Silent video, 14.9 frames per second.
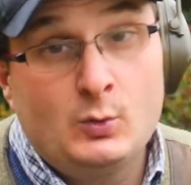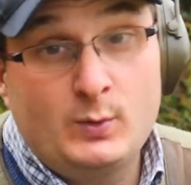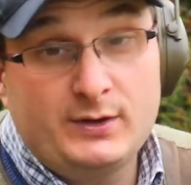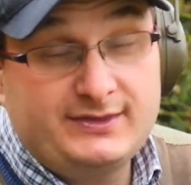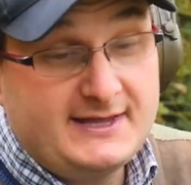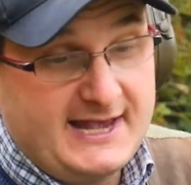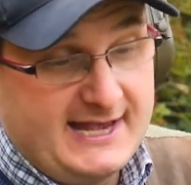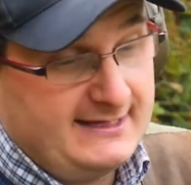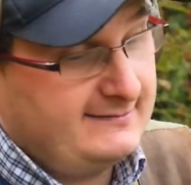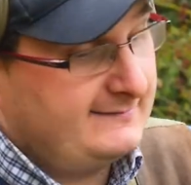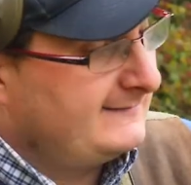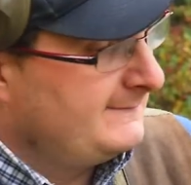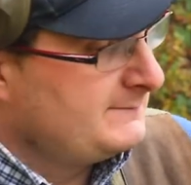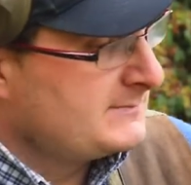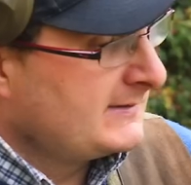With
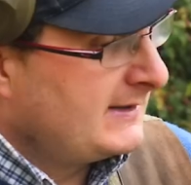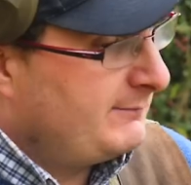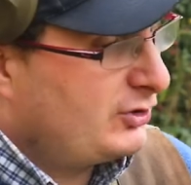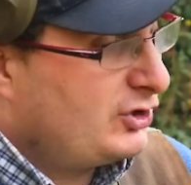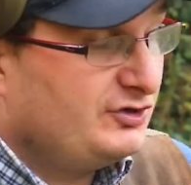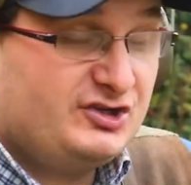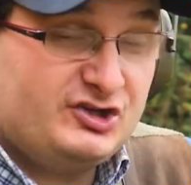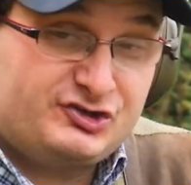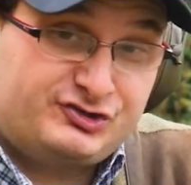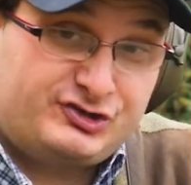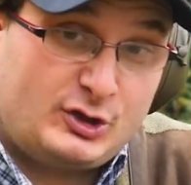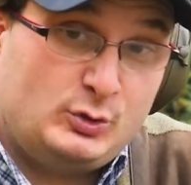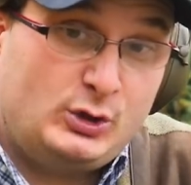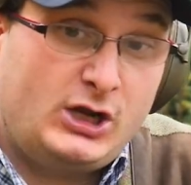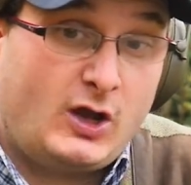this, because it's
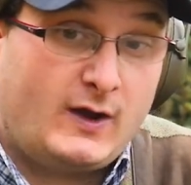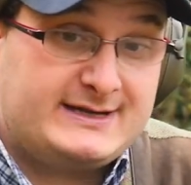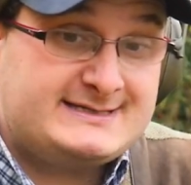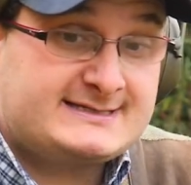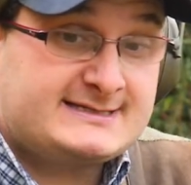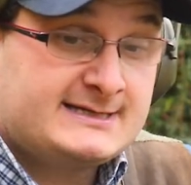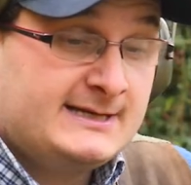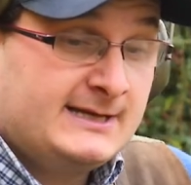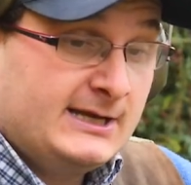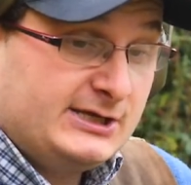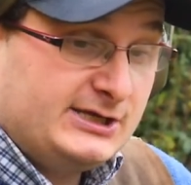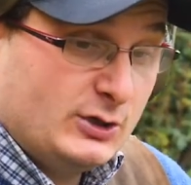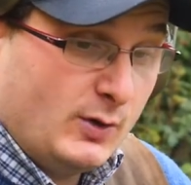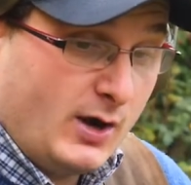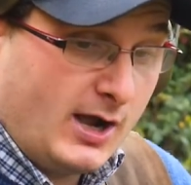so light,
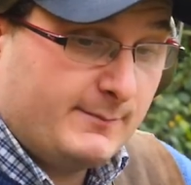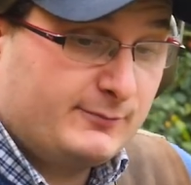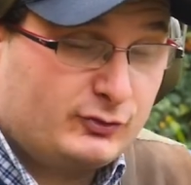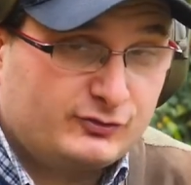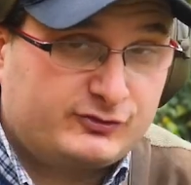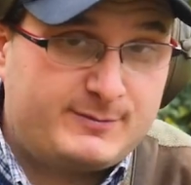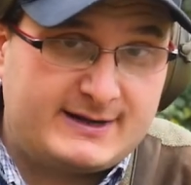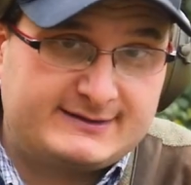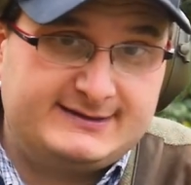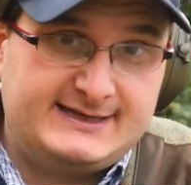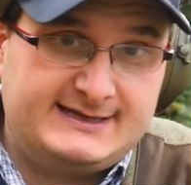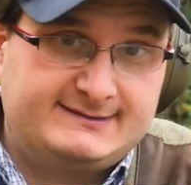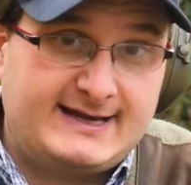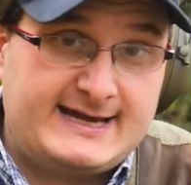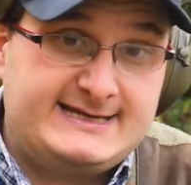your arms
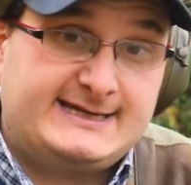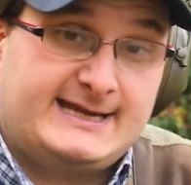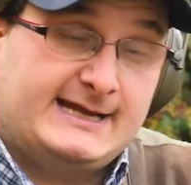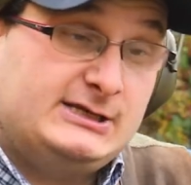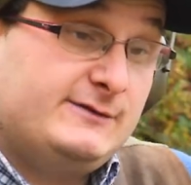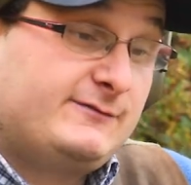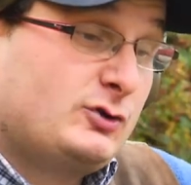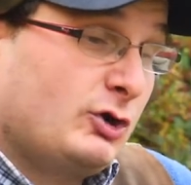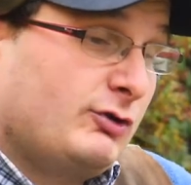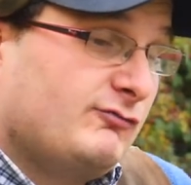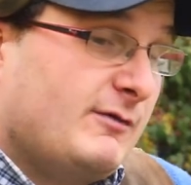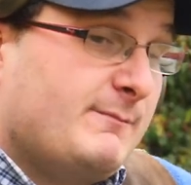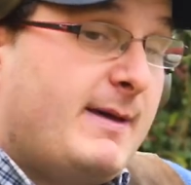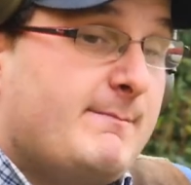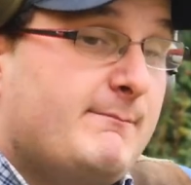automatically take it, and you've got to
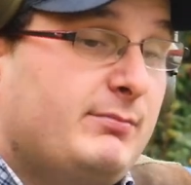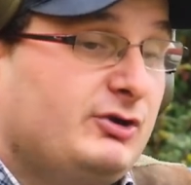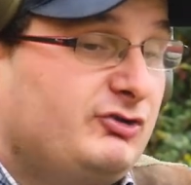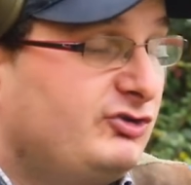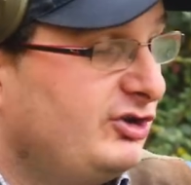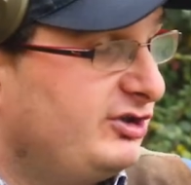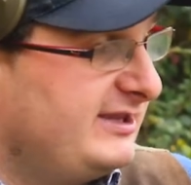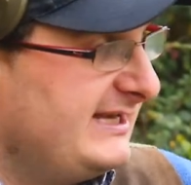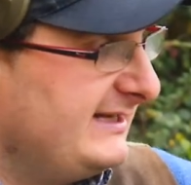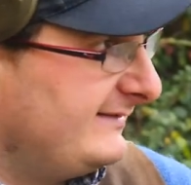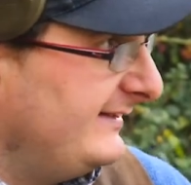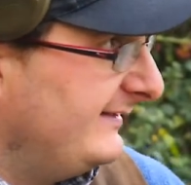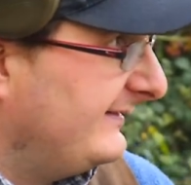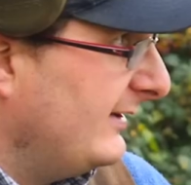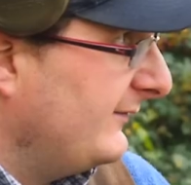remember to think
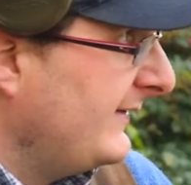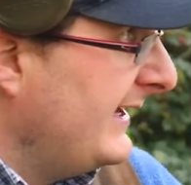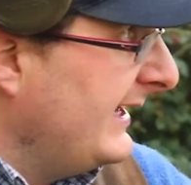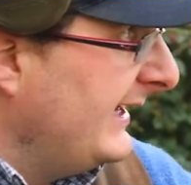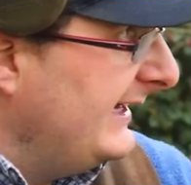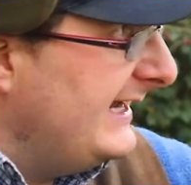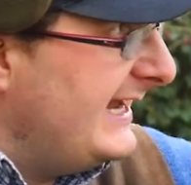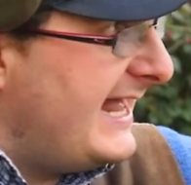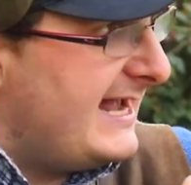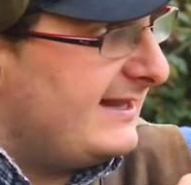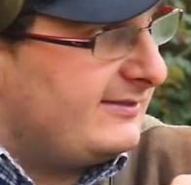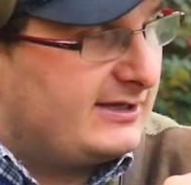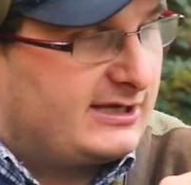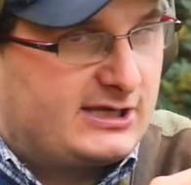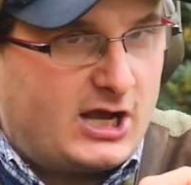to yourself, let
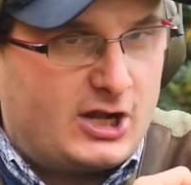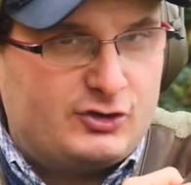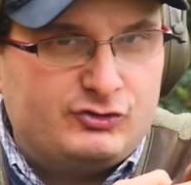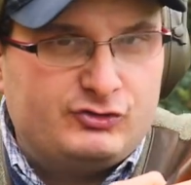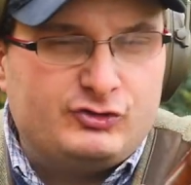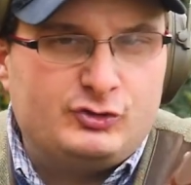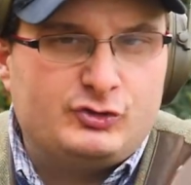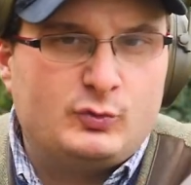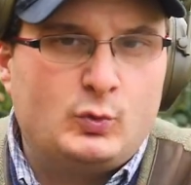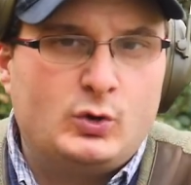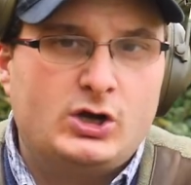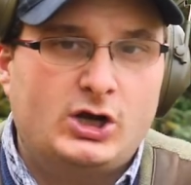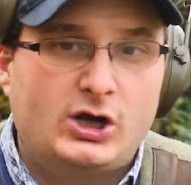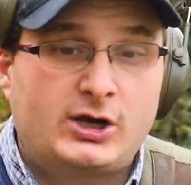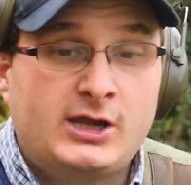the gun do the
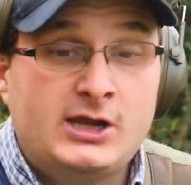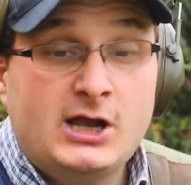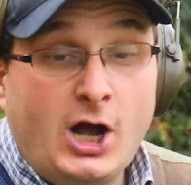work.